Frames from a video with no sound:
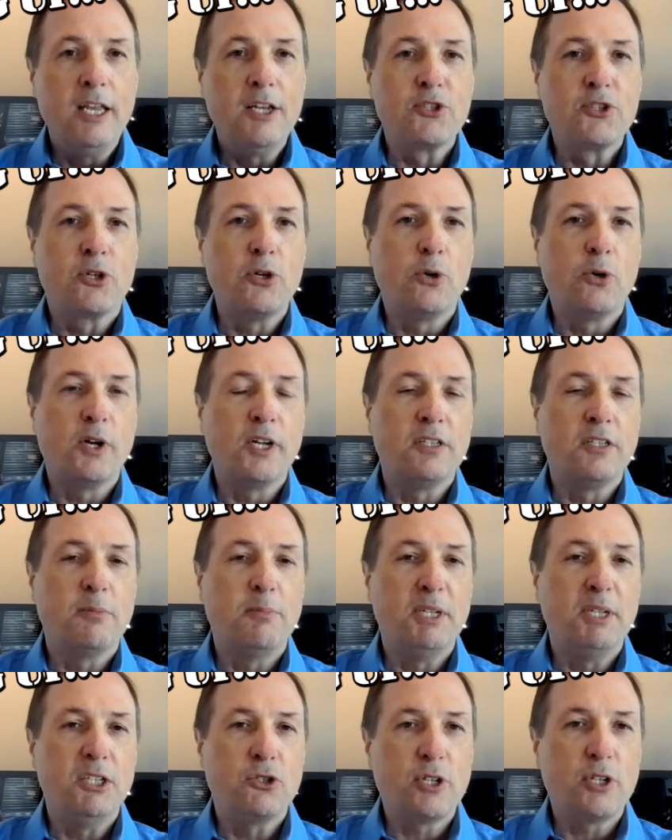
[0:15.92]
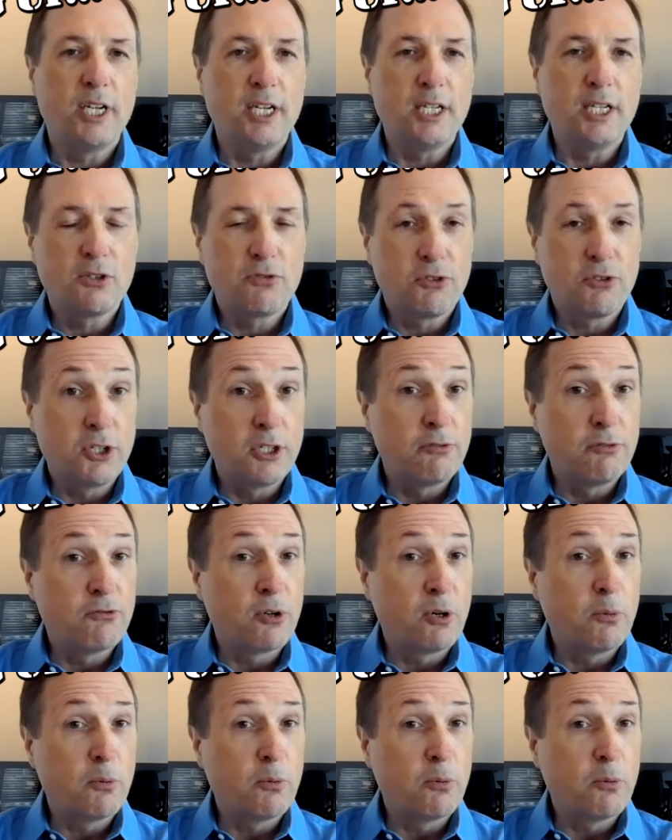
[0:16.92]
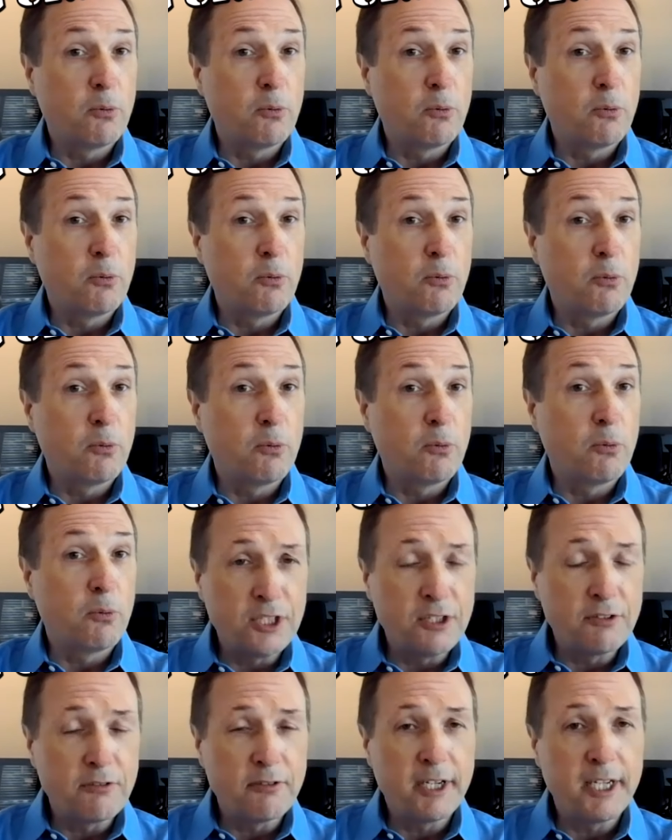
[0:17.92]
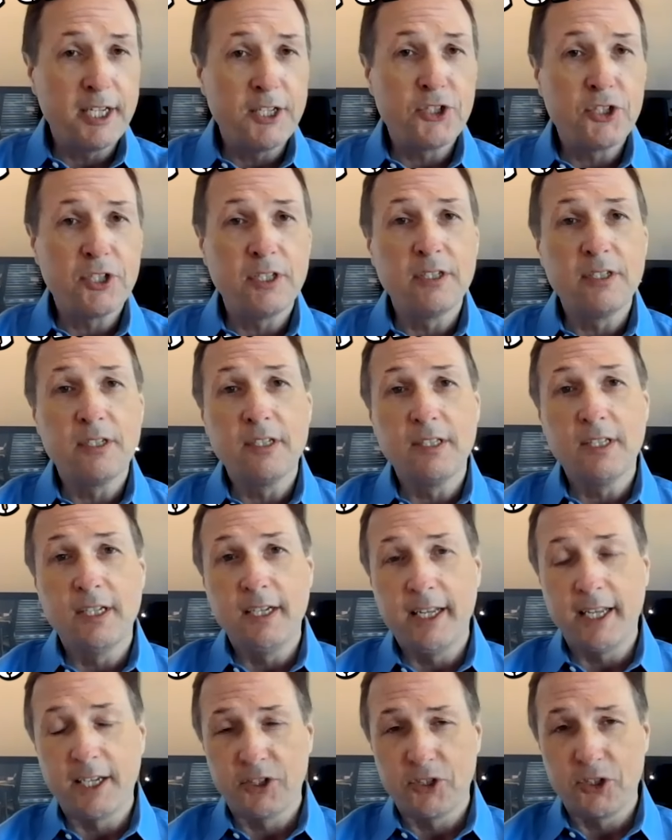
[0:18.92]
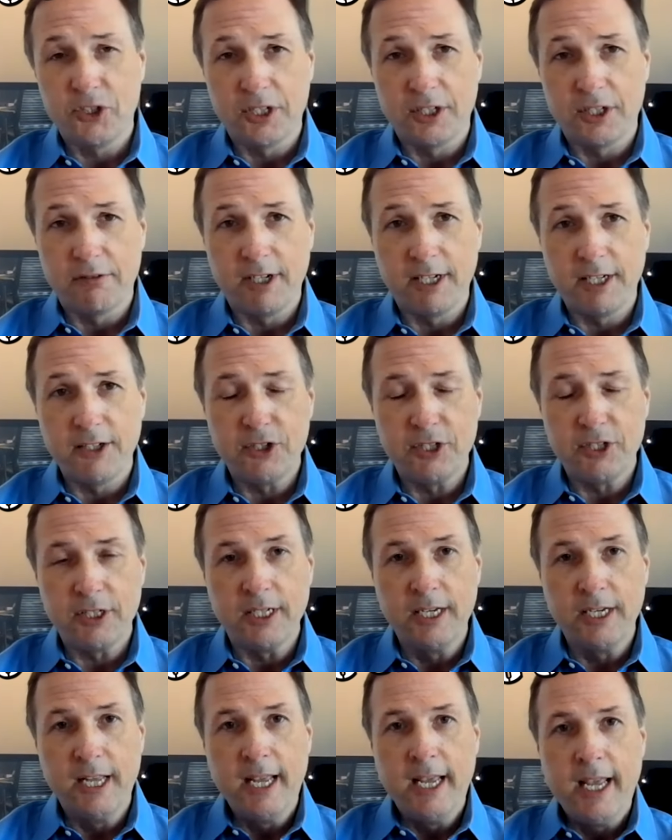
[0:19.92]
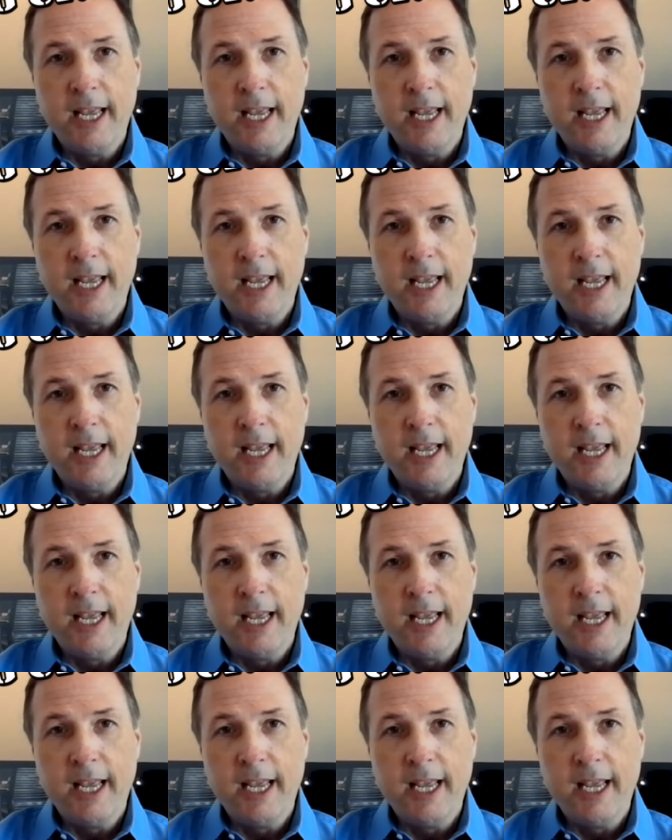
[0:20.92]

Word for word: is going to be transferred from older generation to the next generation.